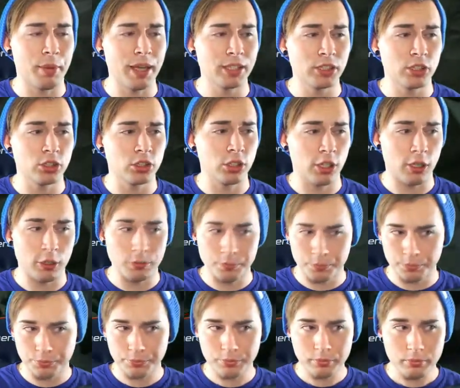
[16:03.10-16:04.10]
shell,
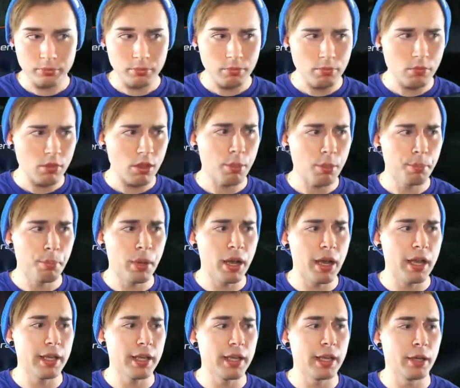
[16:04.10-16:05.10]

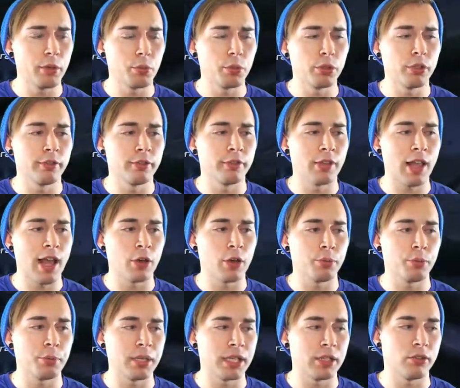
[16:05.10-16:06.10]
but it would have allowed
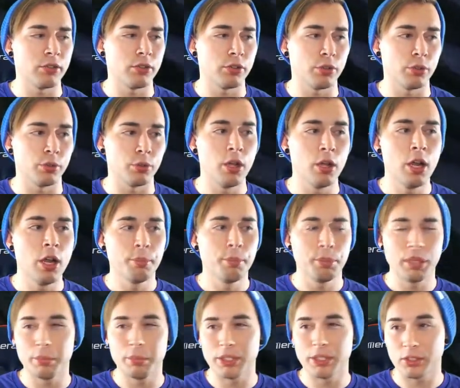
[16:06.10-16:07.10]
me to pretty
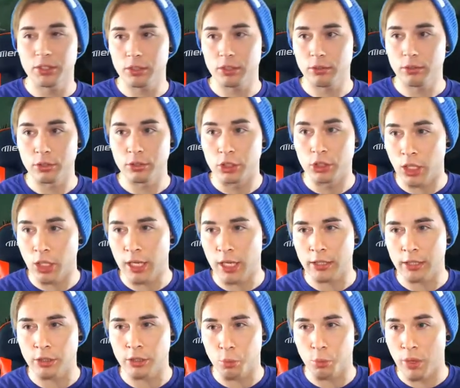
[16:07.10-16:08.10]
much
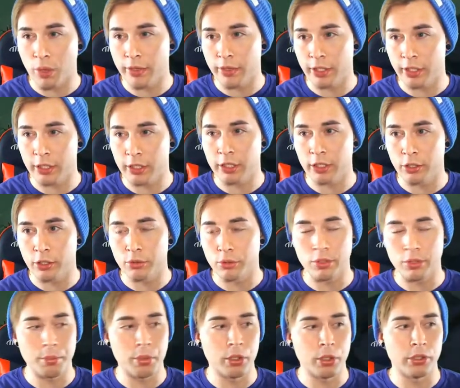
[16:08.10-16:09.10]
judge when they're going to use an
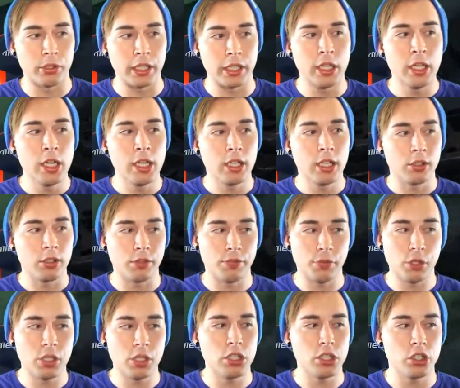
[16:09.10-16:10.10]
ability. Because if you
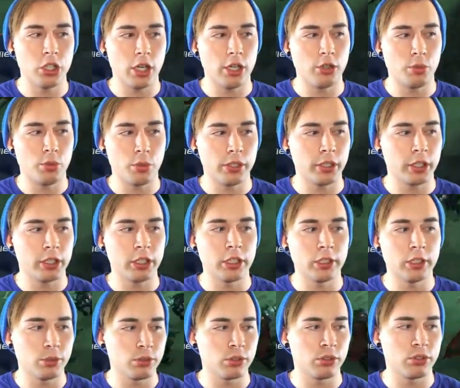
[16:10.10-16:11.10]
can judge when they're going to
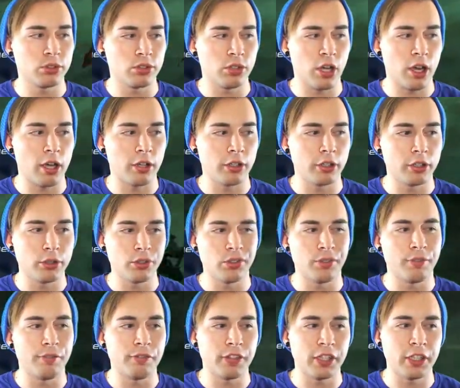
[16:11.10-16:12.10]
use a stun or use a
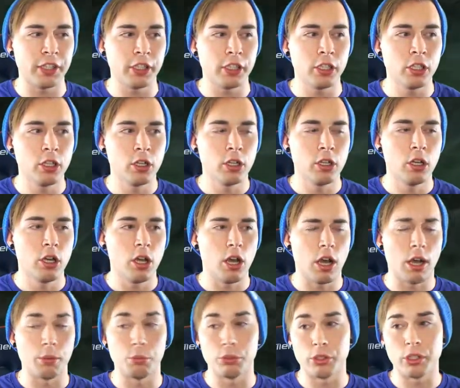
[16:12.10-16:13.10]
fear,
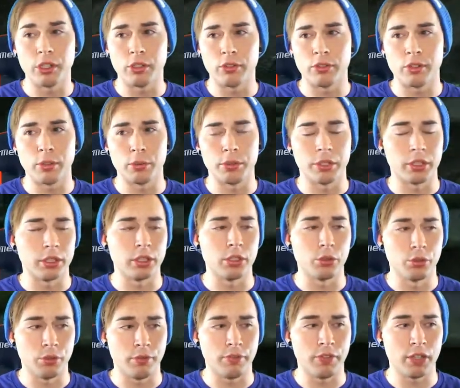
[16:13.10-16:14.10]
well, you can see when they're going to use
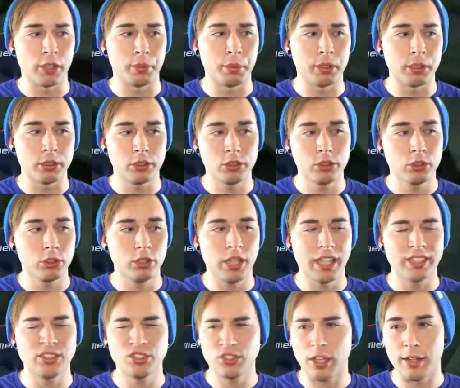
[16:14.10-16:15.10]
a fear, but like
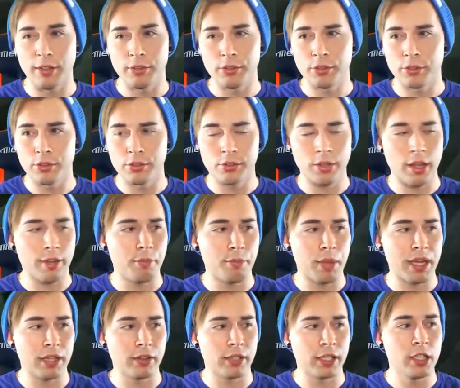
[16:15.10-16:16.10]
stuns and stuff
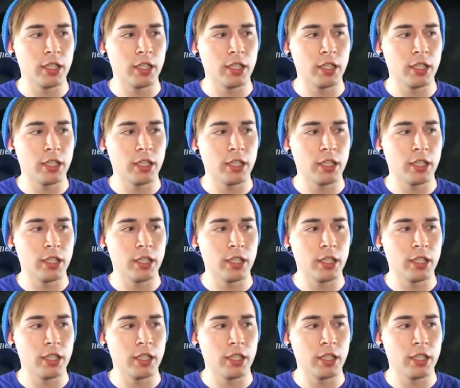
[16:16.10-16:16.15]
mainly,